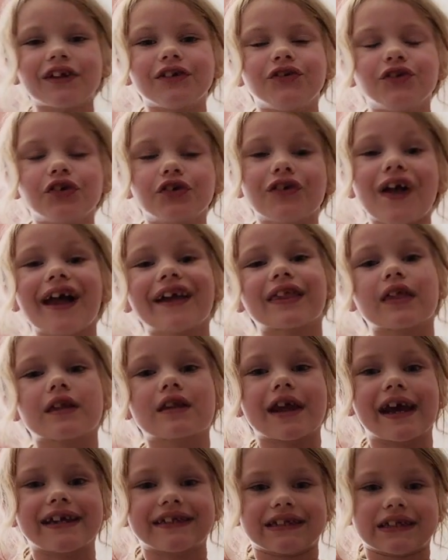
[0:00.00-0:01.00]
you're like the
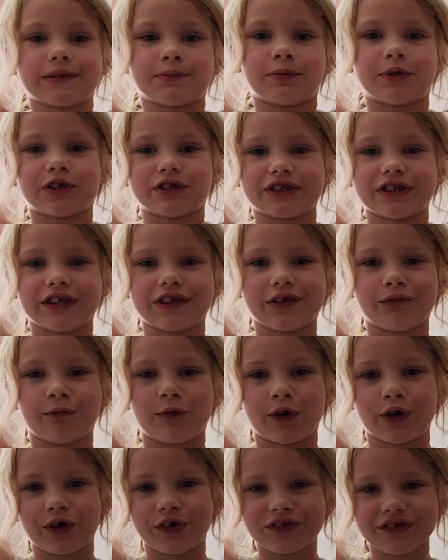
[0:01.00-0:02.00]
nicest person in the
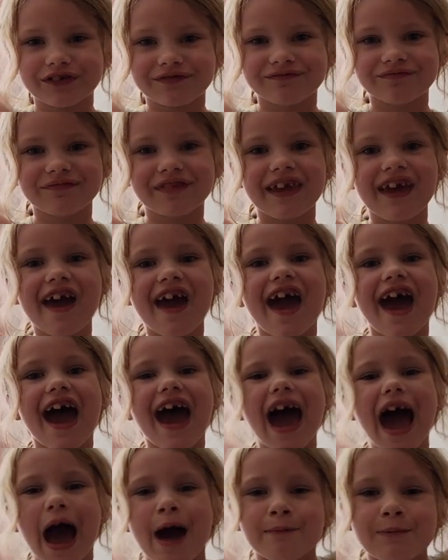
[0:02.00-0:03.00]
world.
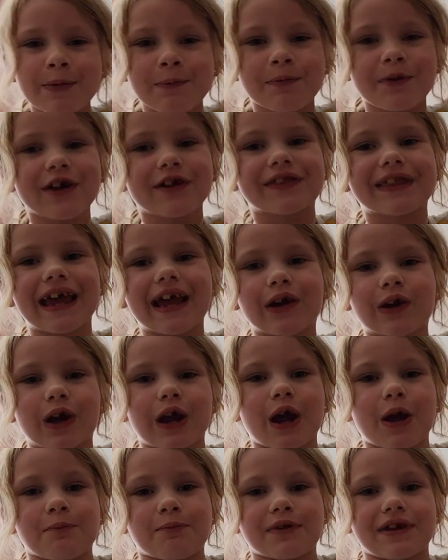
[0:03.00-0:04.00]
Happy birthday,
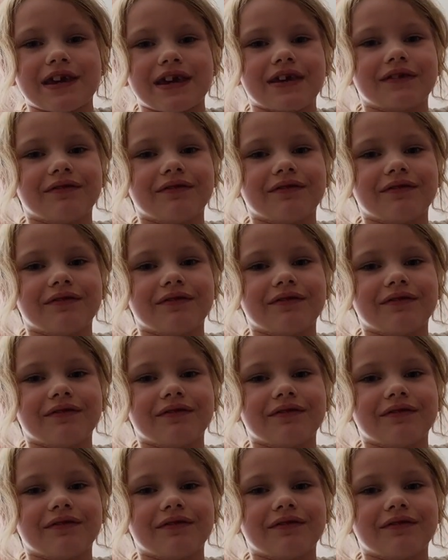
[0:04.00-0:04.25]
Grampy.